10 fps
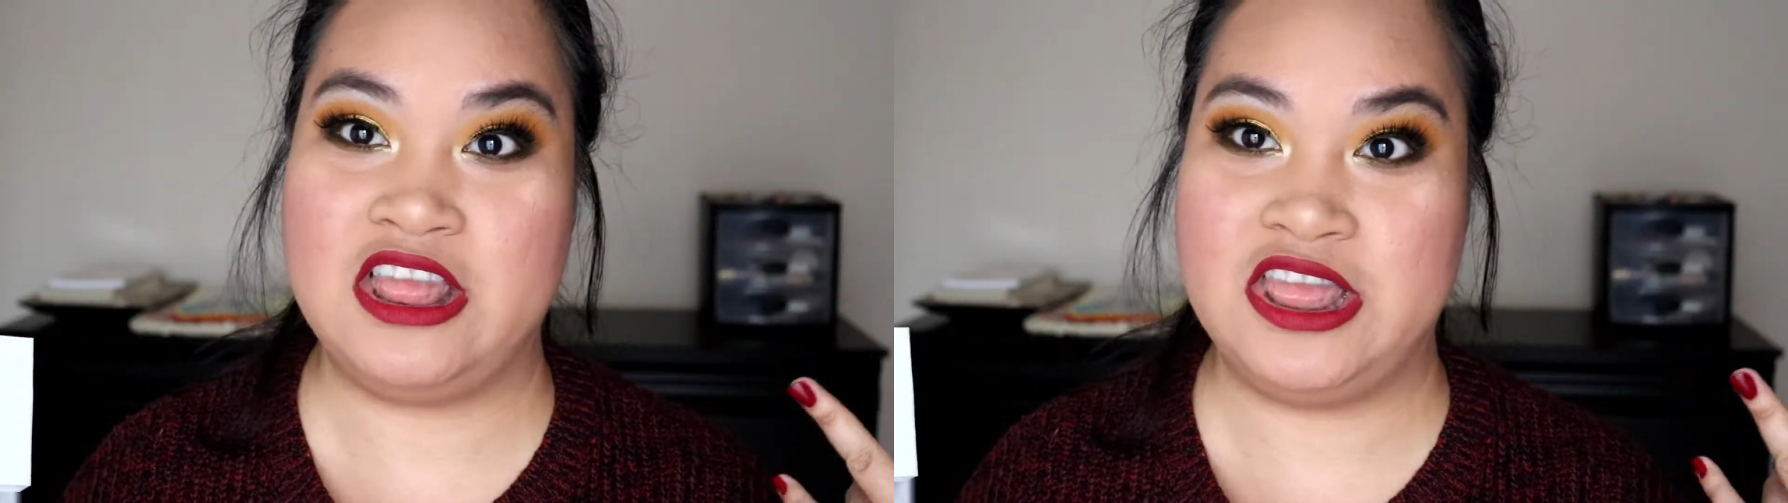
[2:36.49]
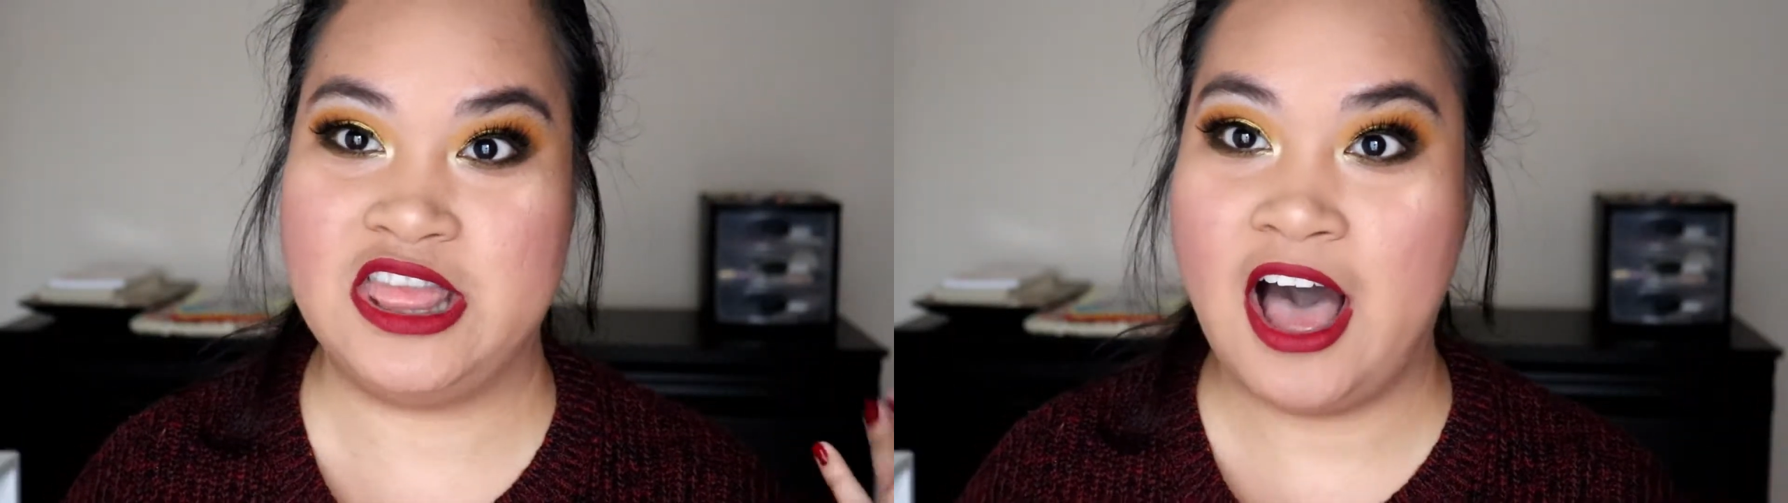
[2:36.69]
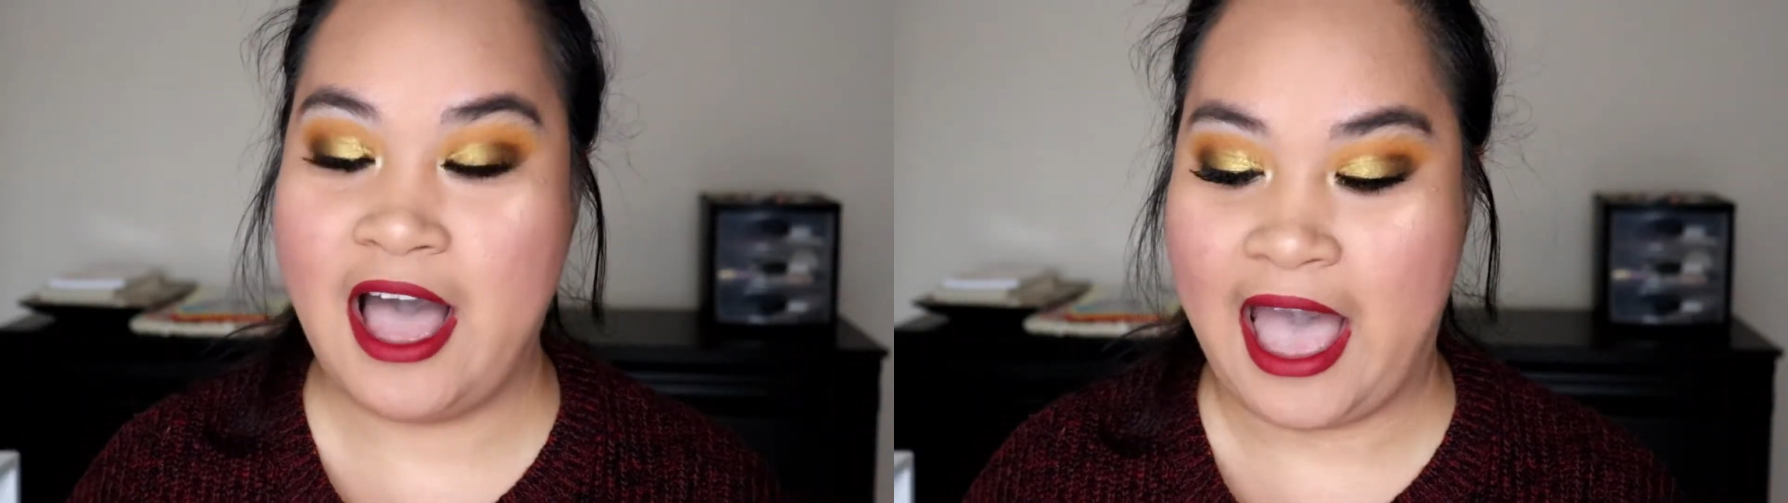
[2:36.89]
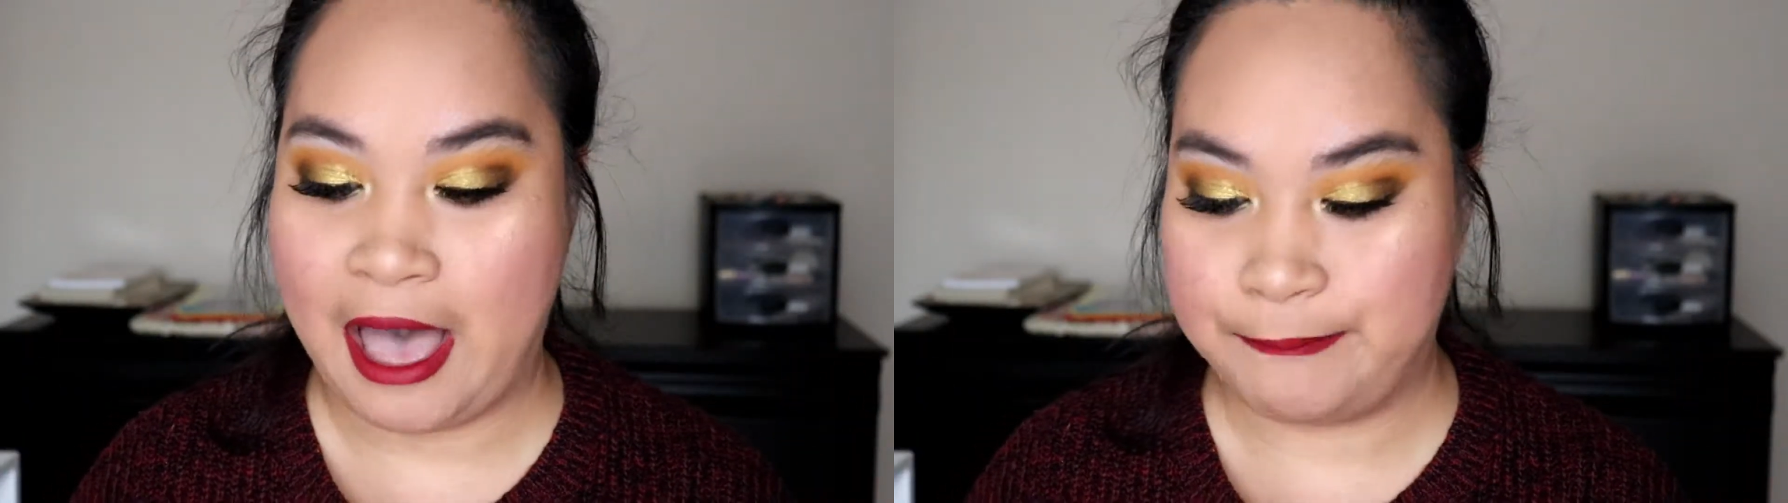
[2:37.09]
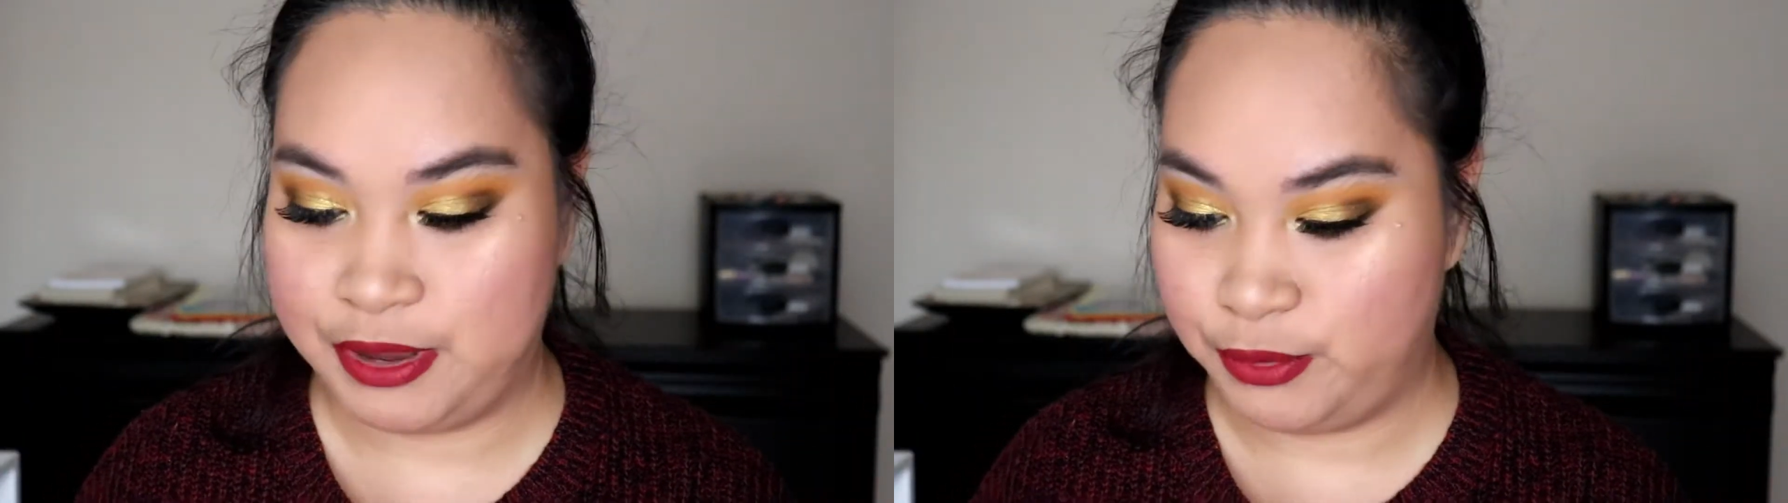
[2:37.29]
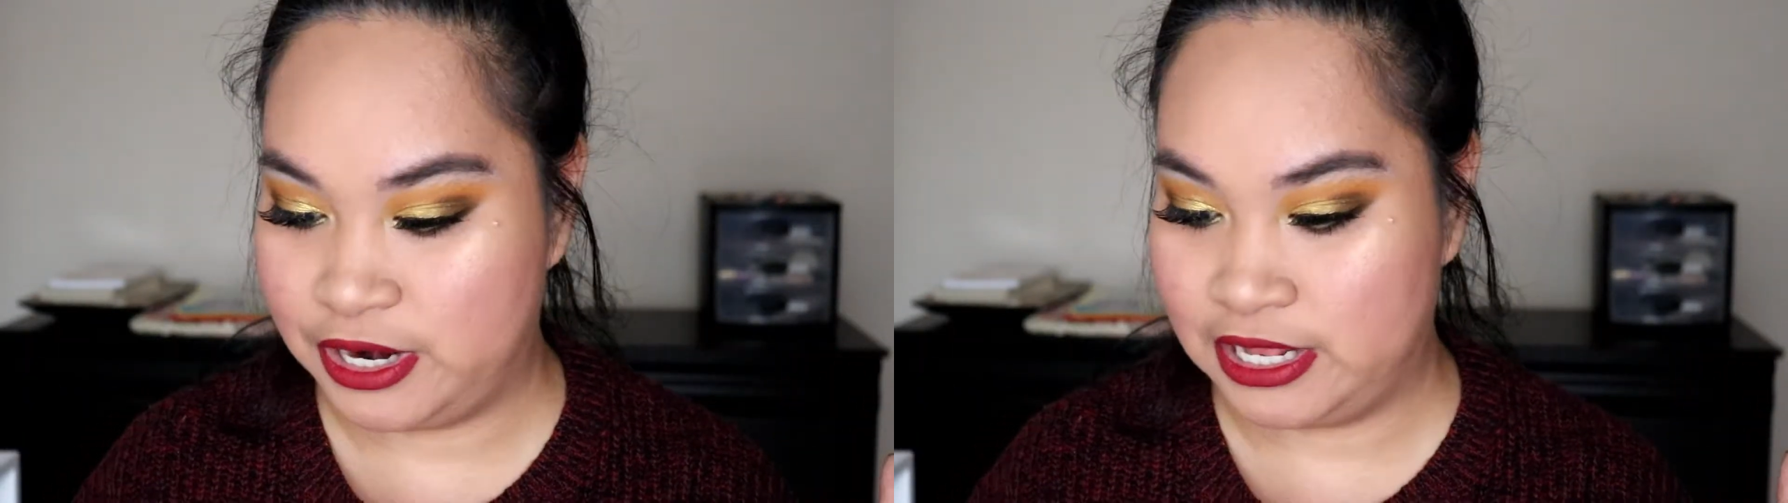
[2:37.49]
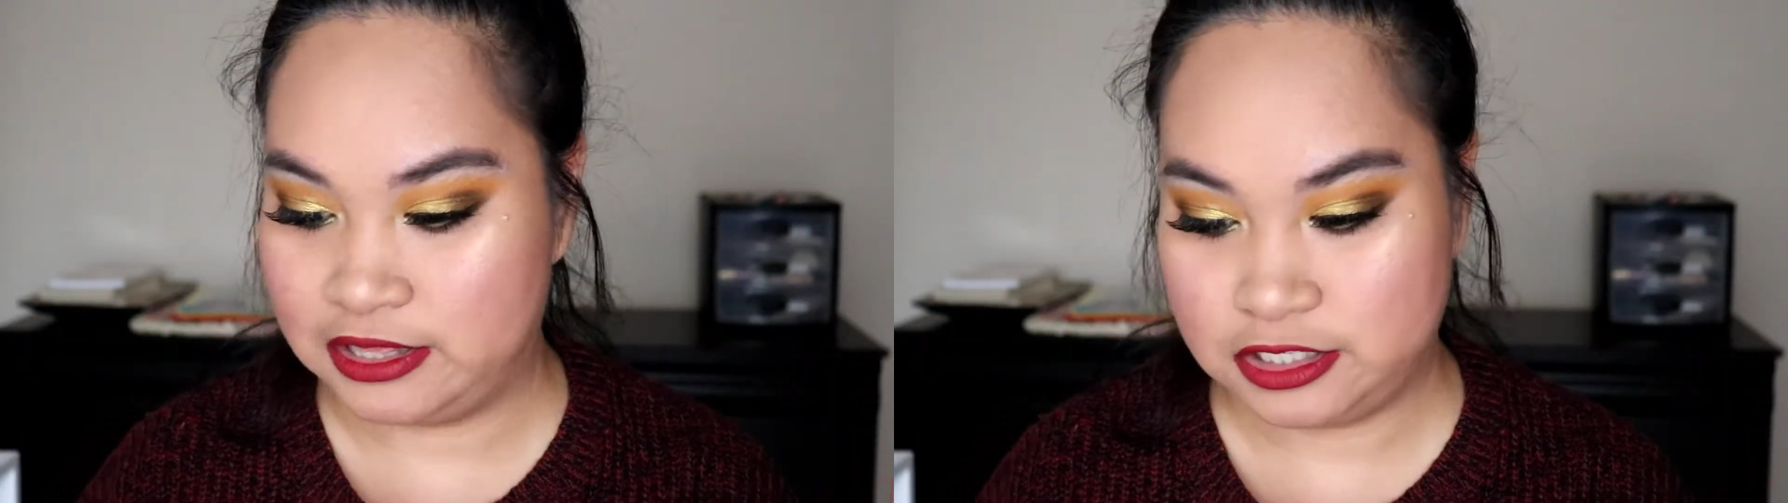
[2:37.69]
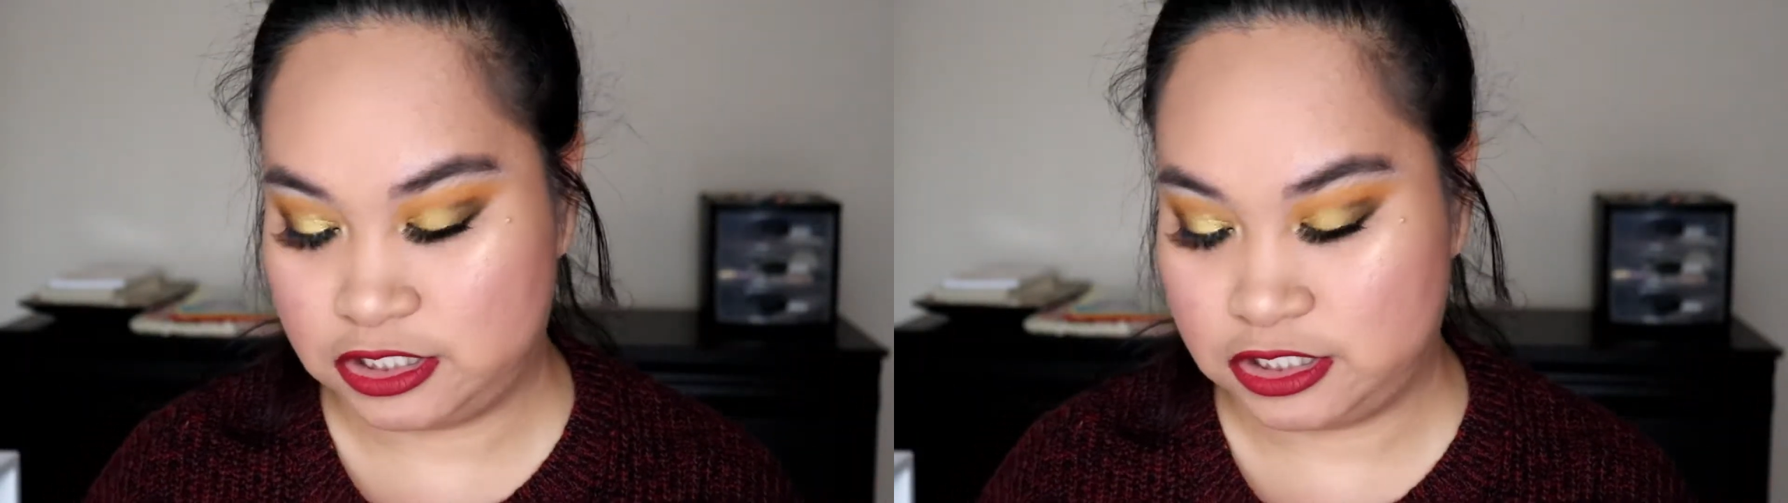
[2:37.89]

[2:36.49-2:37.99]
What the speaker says: not happy with it.